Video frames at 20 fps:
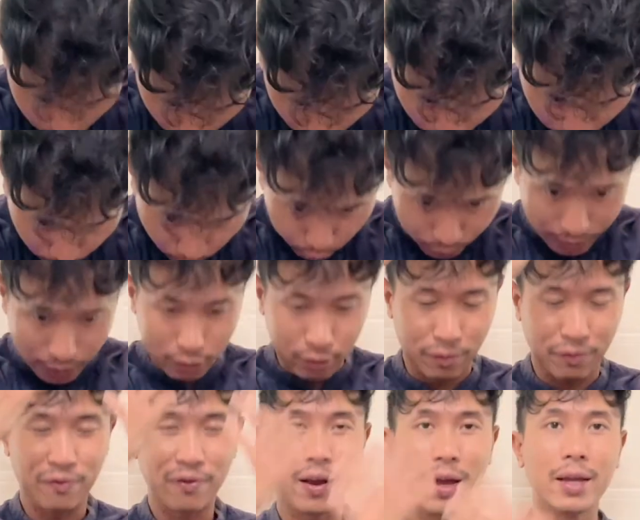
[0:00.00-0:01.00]
to protect
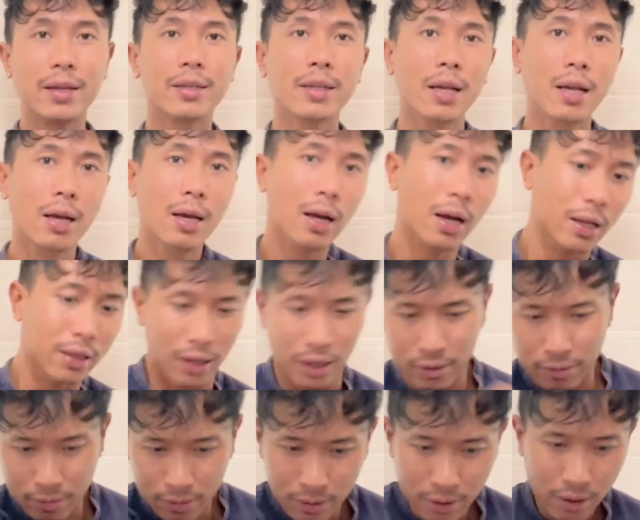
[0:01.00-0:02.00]
the face and
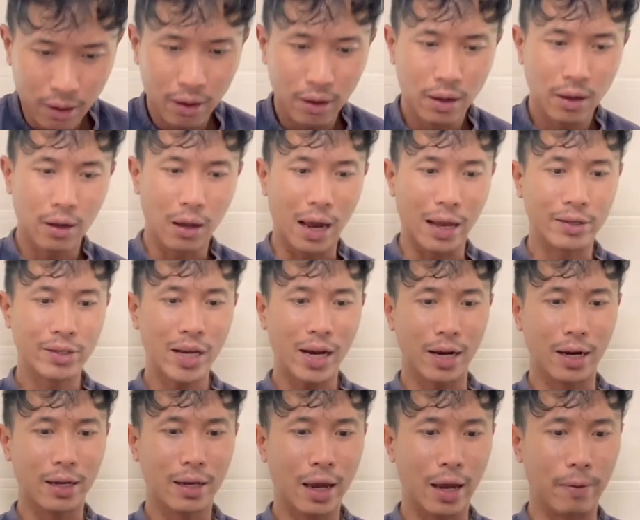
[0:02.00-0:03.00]
then
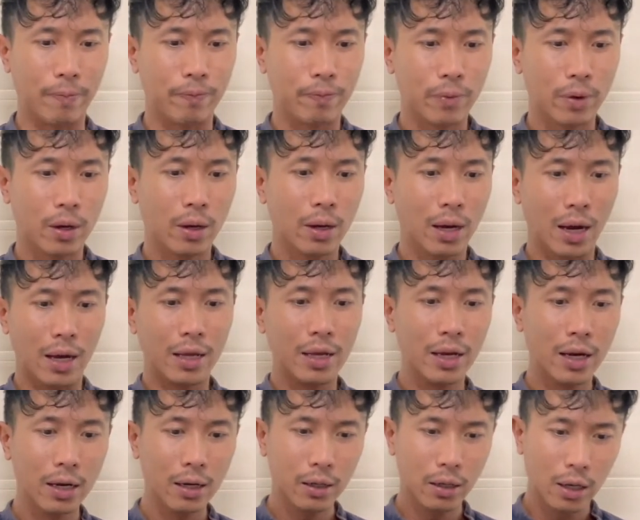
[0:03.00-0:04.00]
attack again. And
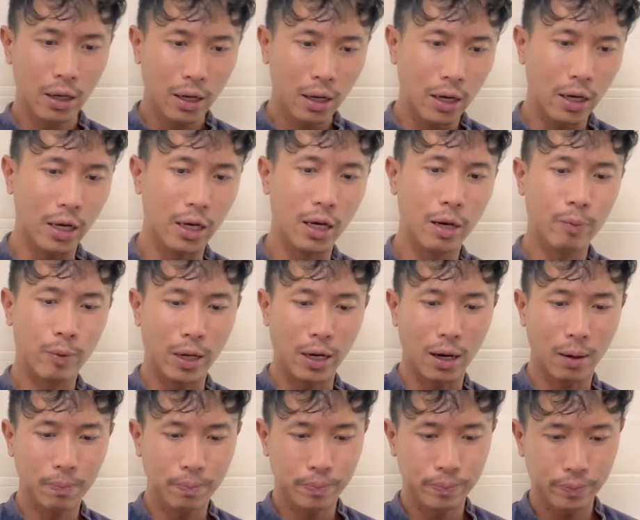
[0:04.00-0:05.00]
here, he
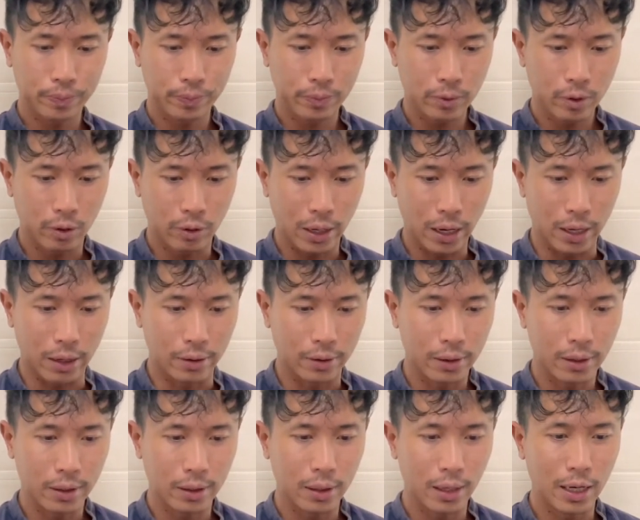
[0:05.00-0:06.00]
lifting up, okay?
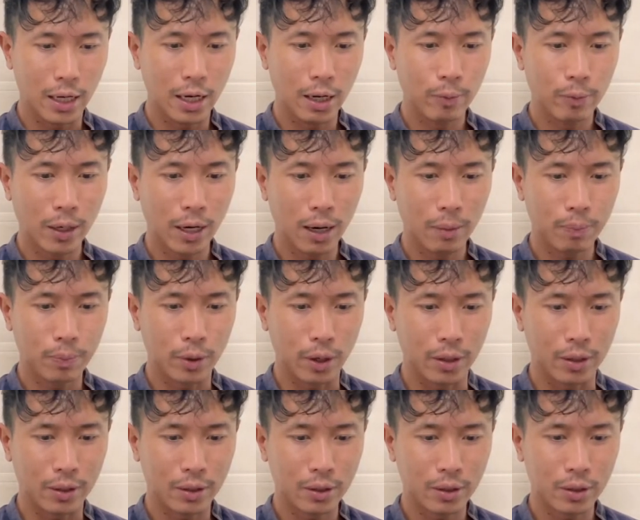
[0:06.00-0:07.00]
He lifting up
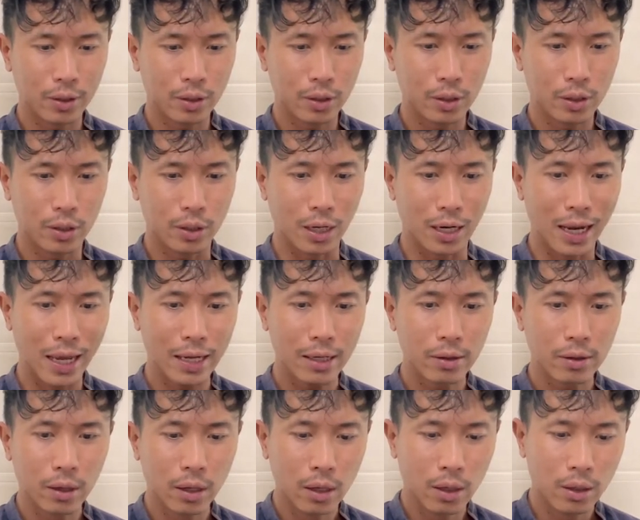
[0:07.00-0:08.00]
the
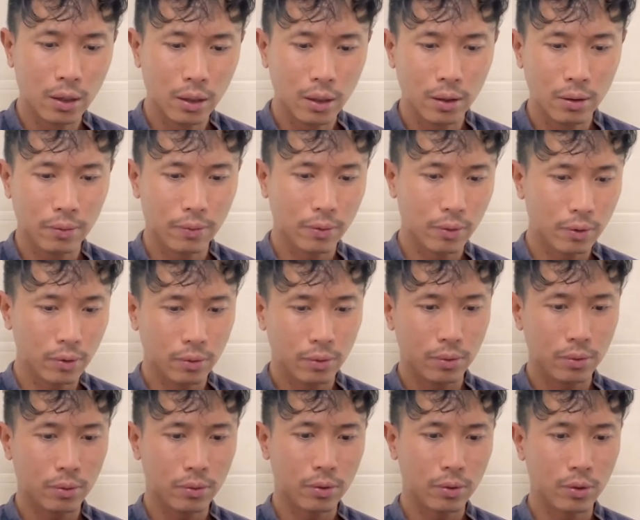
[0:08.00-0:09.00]
leg.
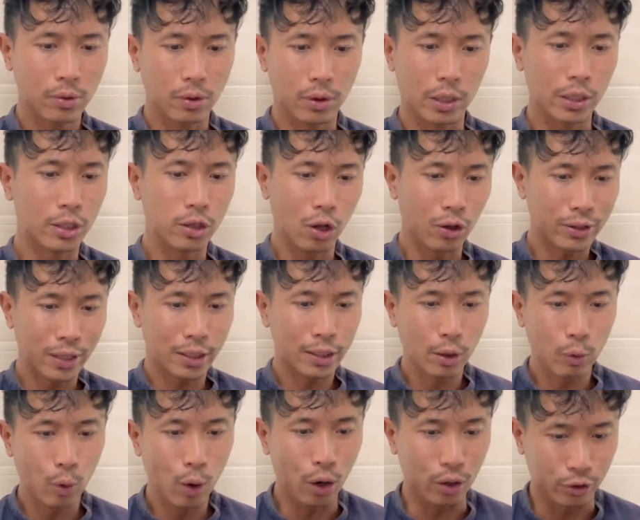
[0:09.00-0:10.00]
It's not
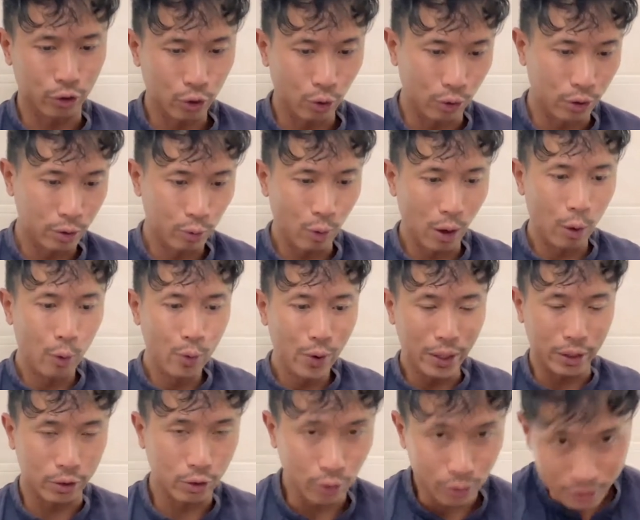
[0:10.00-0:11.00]
doesn't work, so it's very
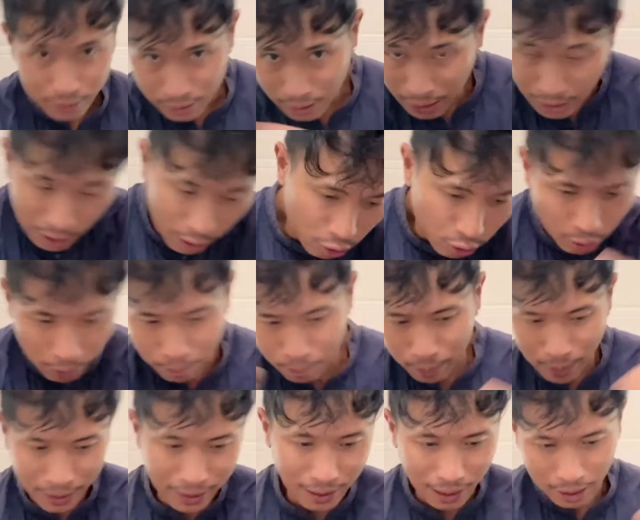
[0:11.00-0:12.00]
weird. So the
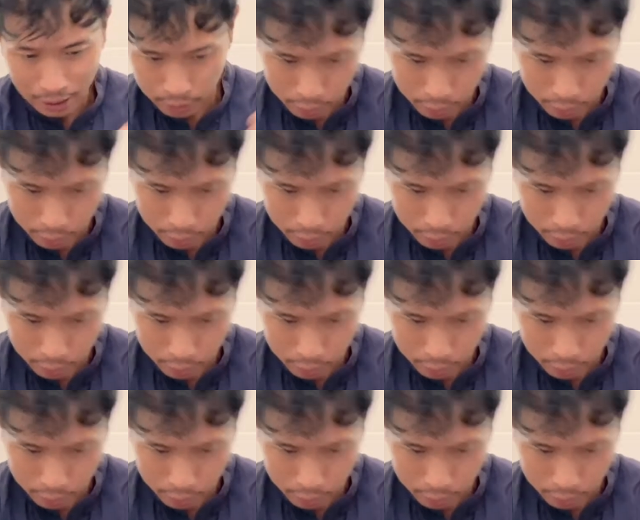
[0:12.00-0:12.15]
big guy